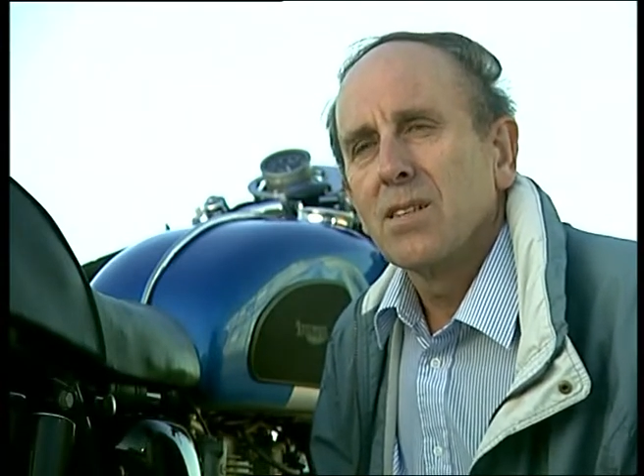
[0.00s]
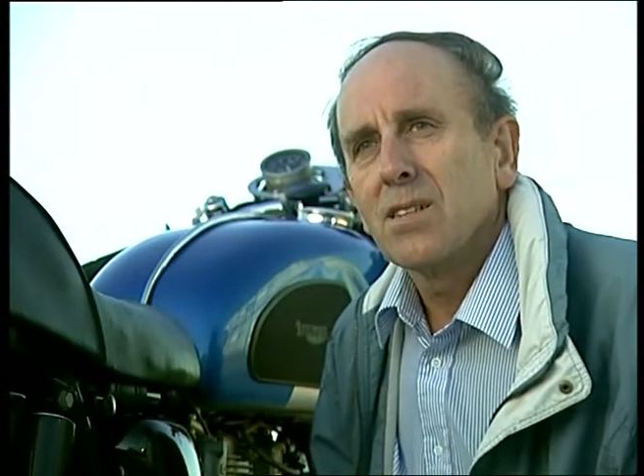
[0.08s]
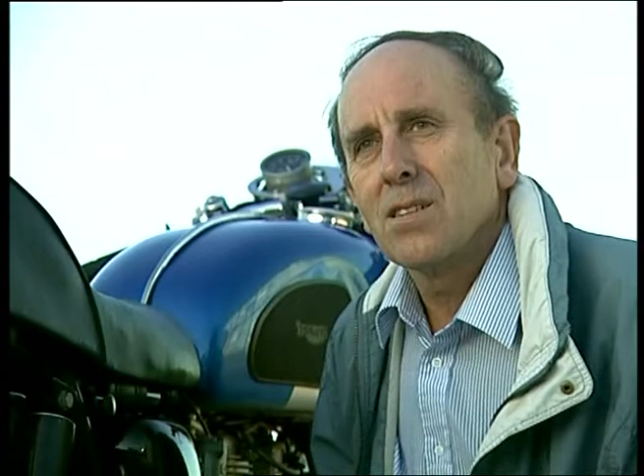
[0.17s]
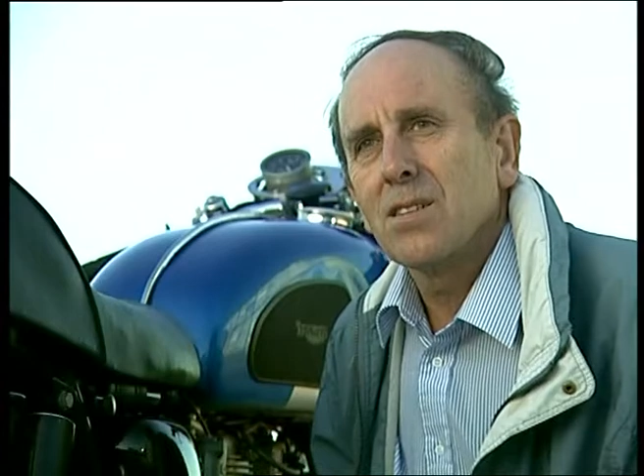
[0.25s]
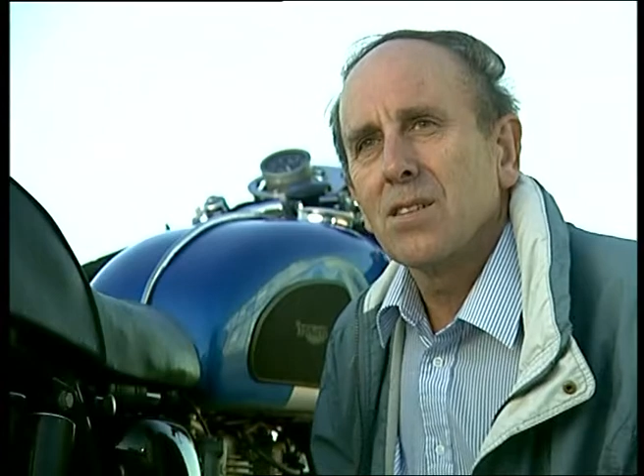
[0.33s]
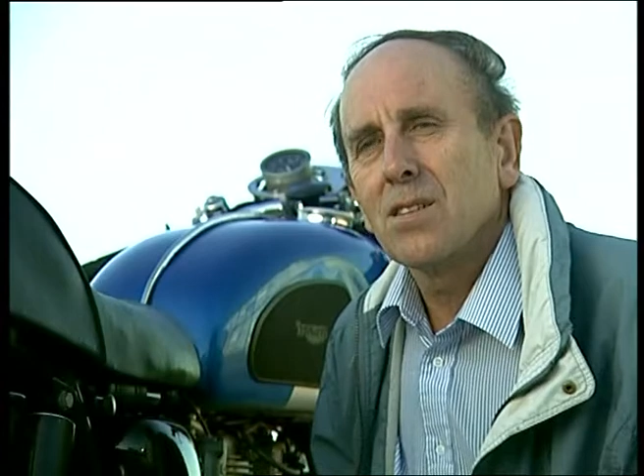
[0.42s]

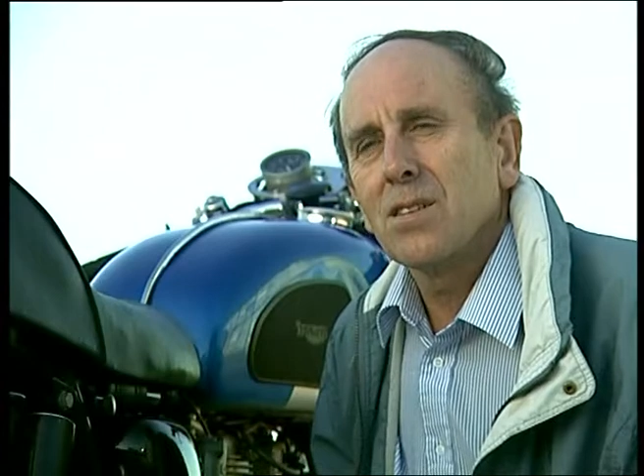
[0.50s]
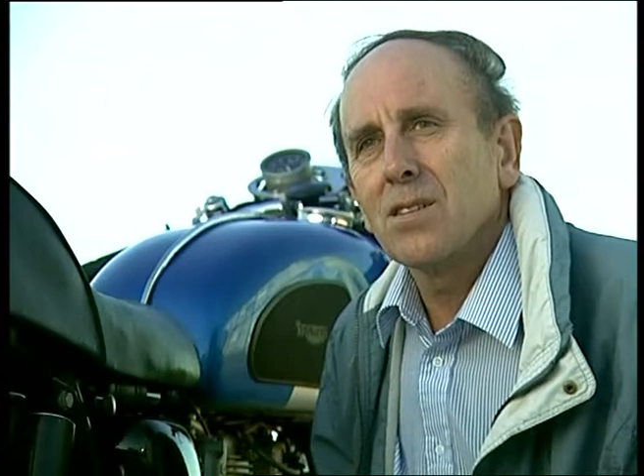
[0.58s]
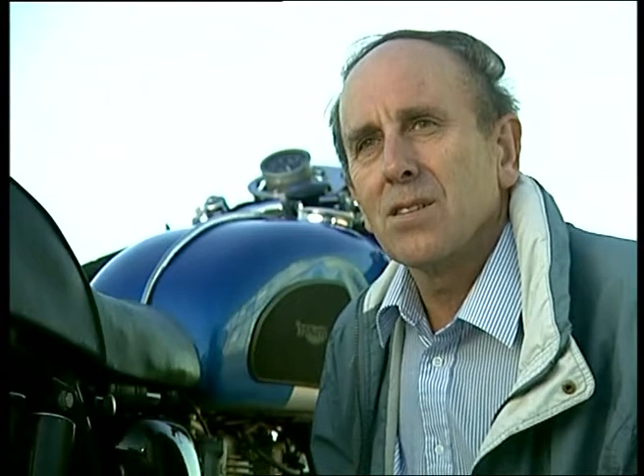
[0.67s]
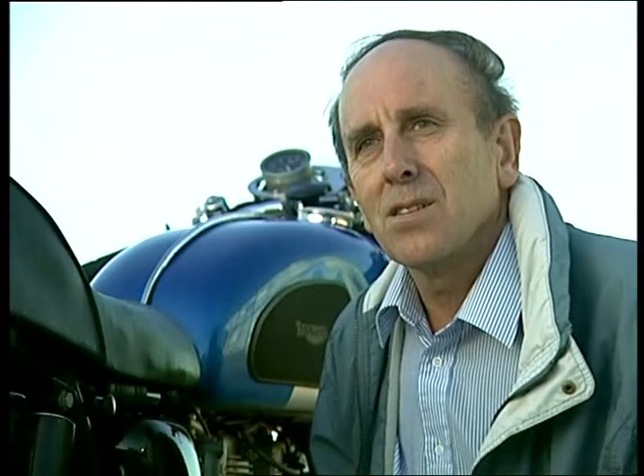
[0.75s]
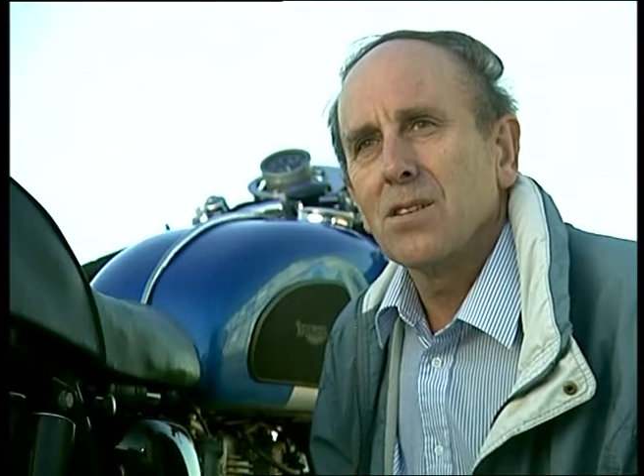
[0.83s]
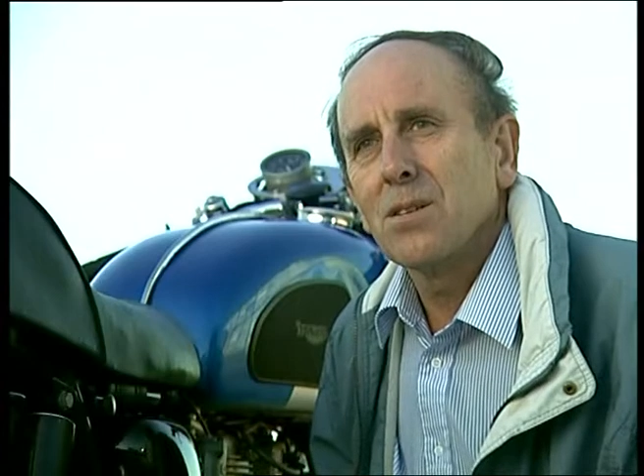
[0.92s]
to see
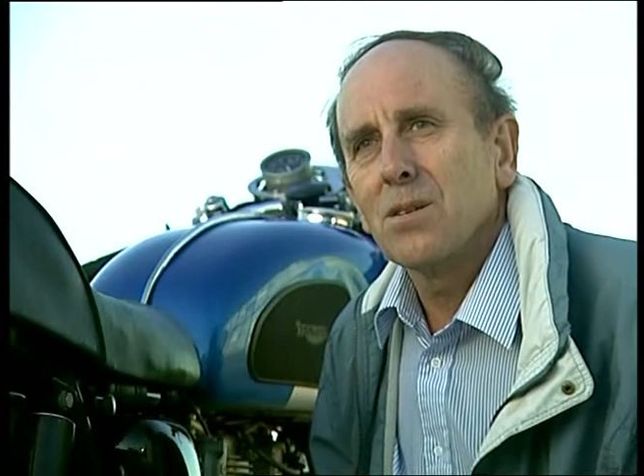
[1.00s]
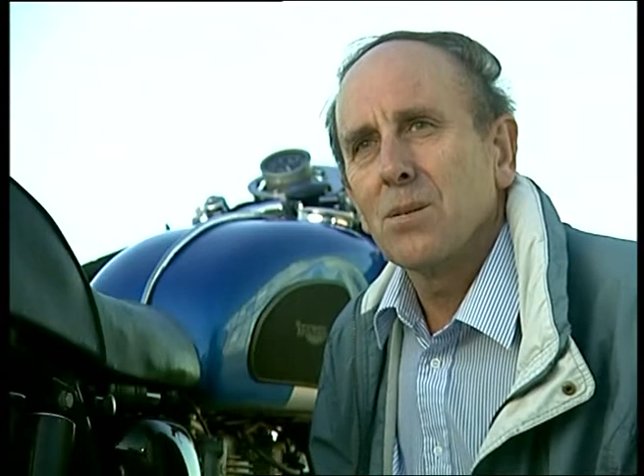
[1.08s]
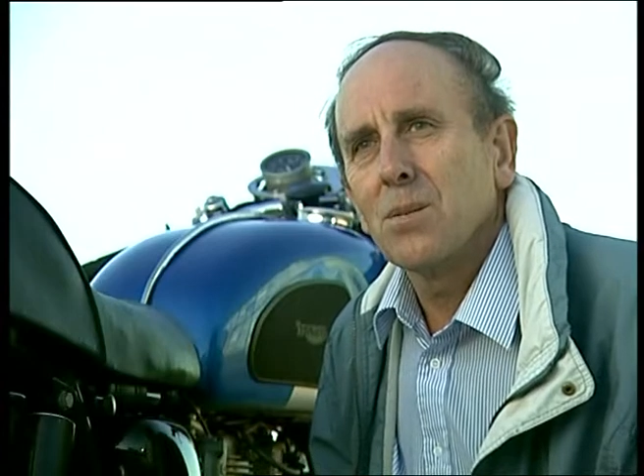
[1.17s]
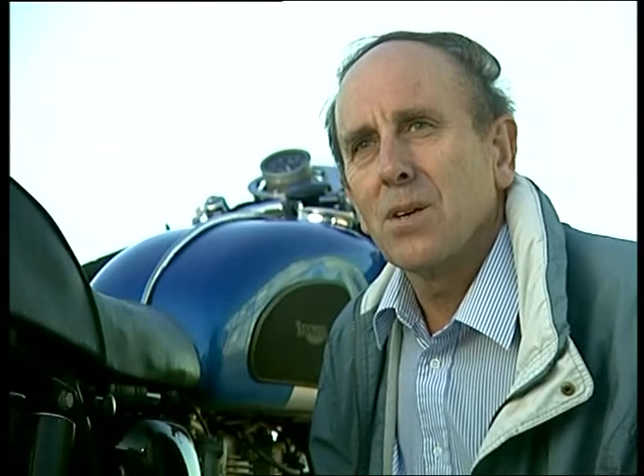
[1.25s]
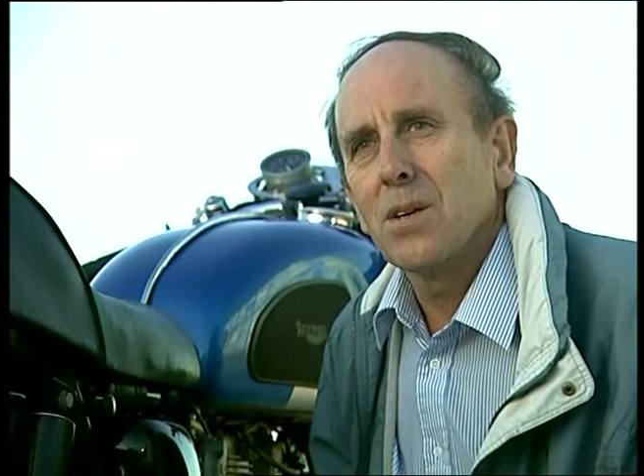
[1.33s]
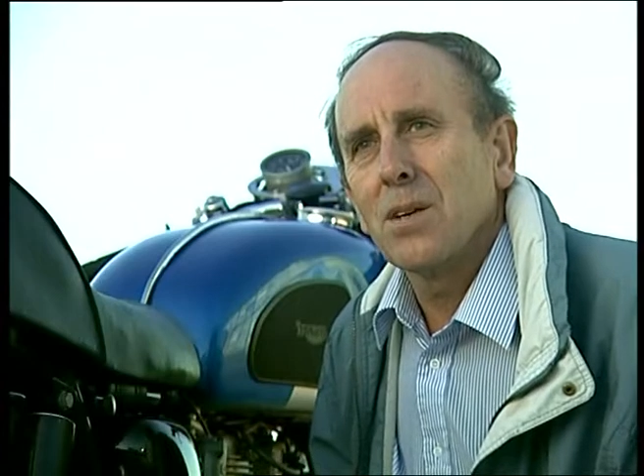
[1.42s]
who could
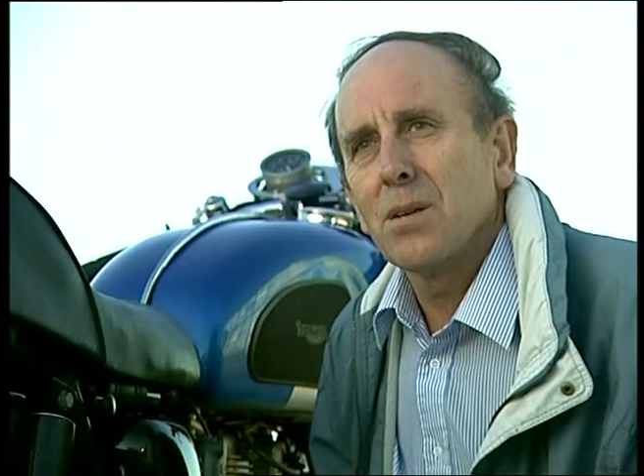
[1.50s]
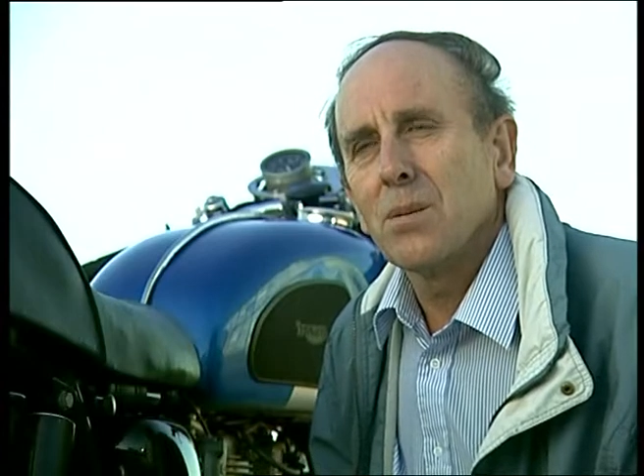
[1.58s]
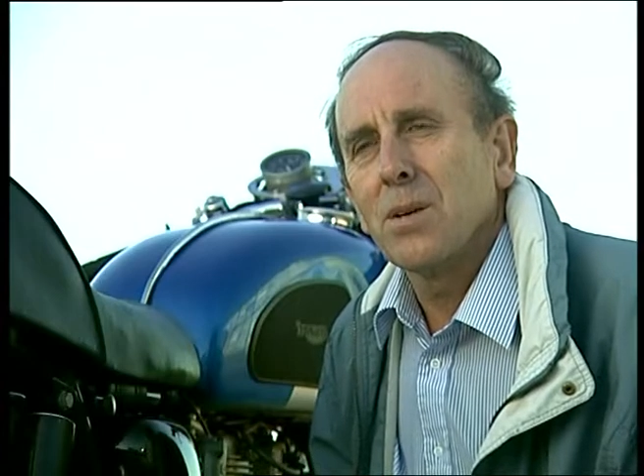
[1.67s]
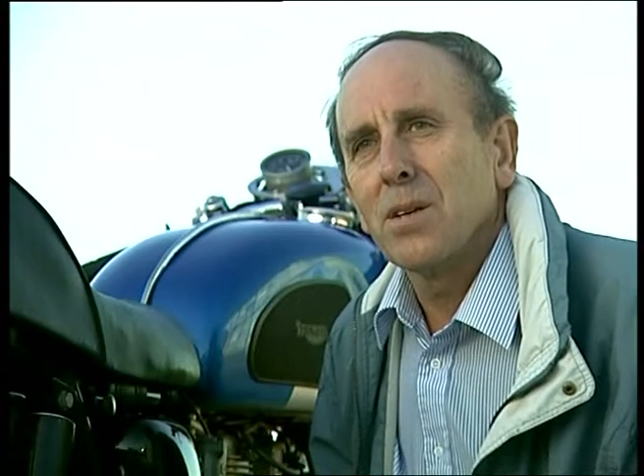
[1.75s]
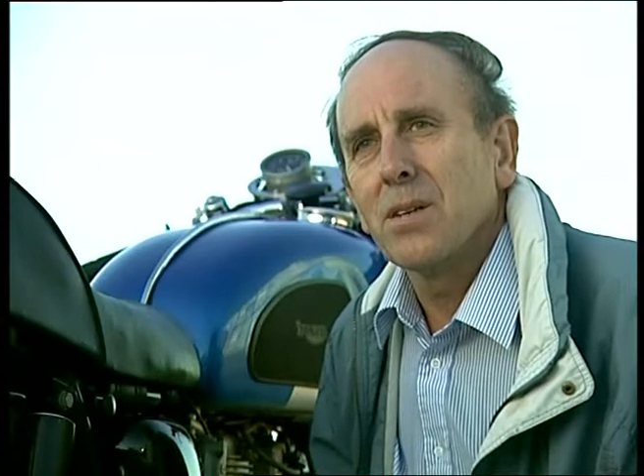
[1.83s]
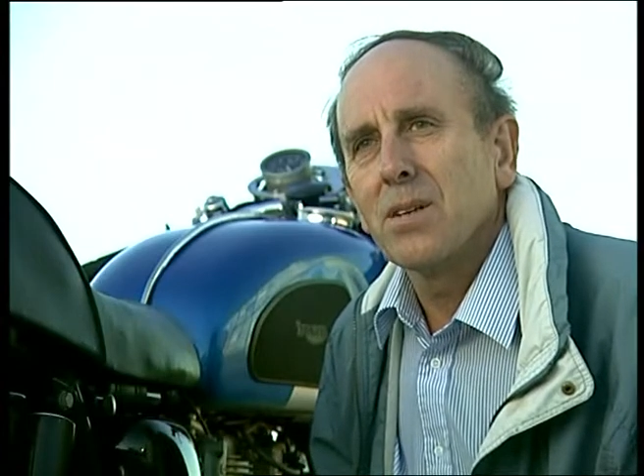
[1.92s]

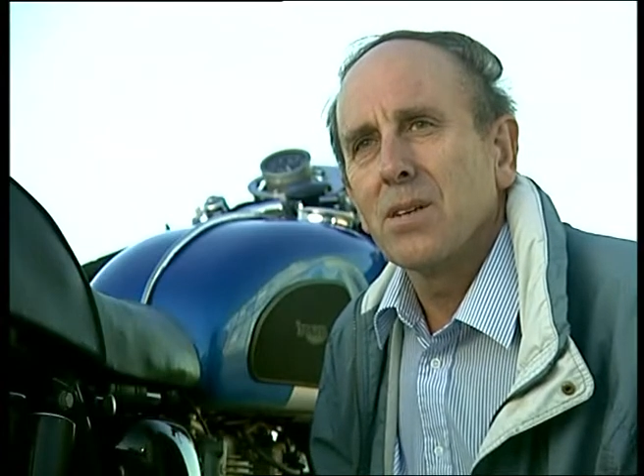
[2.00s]
win.